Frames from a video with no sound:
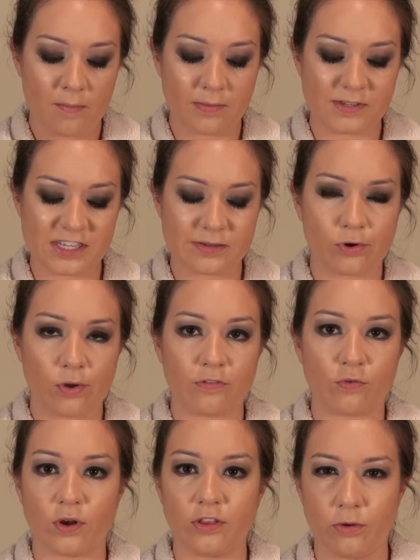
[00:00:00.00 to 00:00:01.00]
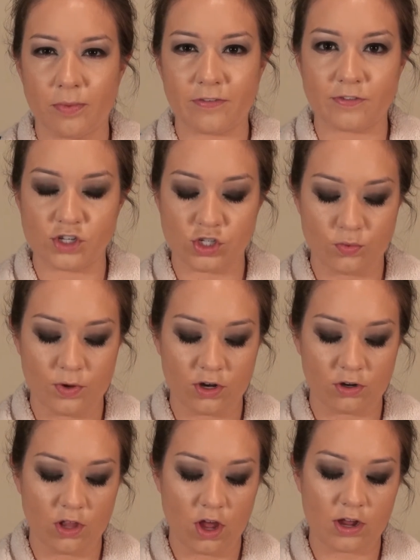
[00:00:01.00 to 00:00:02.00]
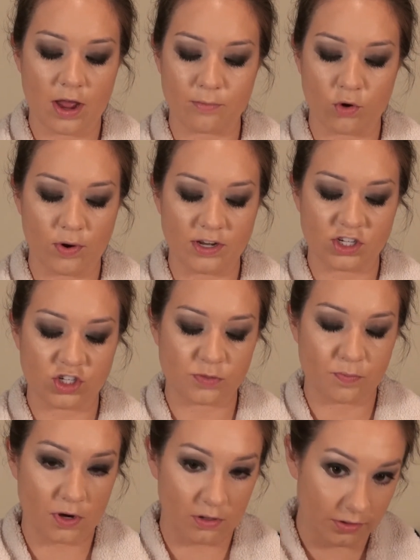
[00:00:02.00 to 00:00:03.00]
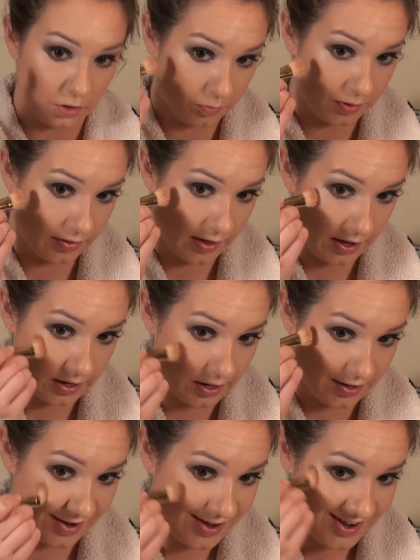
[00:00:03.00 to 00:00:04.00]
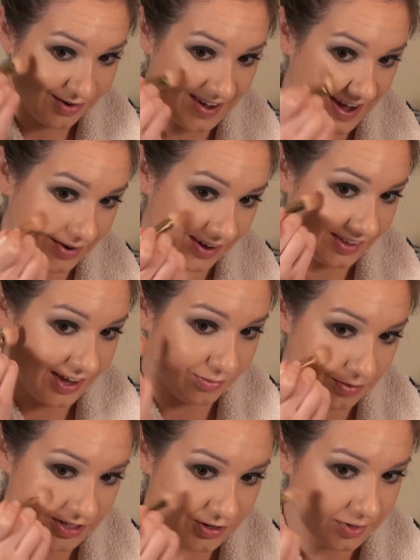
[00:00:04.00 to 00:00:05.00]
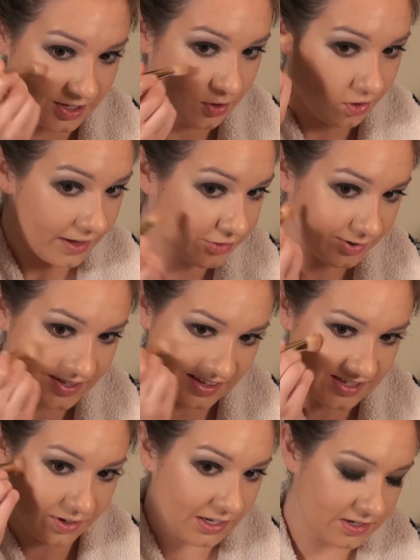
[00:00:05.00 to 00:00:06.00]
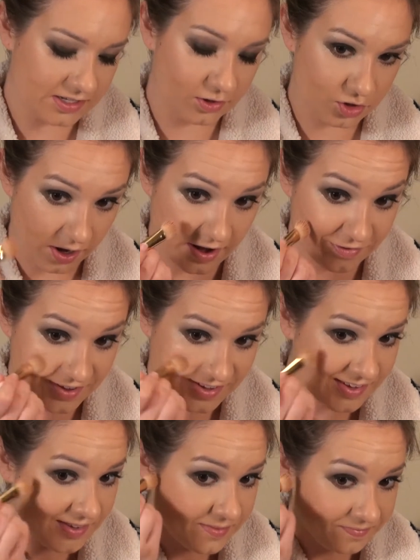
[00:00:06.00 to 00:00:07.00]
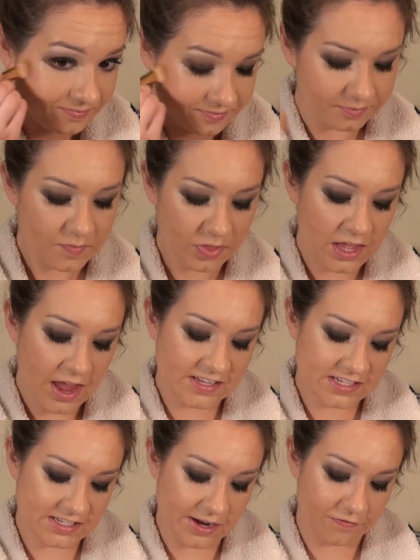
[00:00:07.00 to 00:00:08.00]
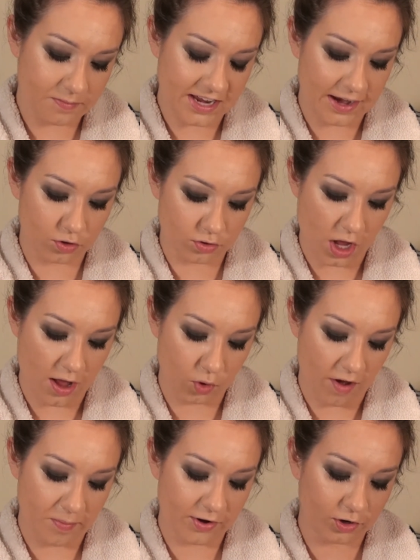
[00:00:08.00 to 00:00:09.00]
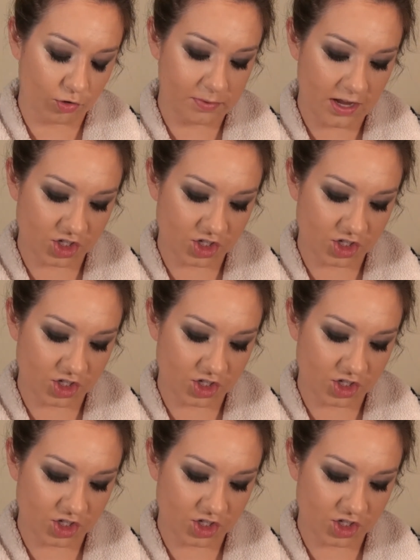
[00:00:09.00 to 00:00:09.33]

but since I'm going for a little bit of a dewier look, I'm going to just put a little bit of that in right now and not really go in with much blush at all afterwards, unless it really doesn't look strong enough.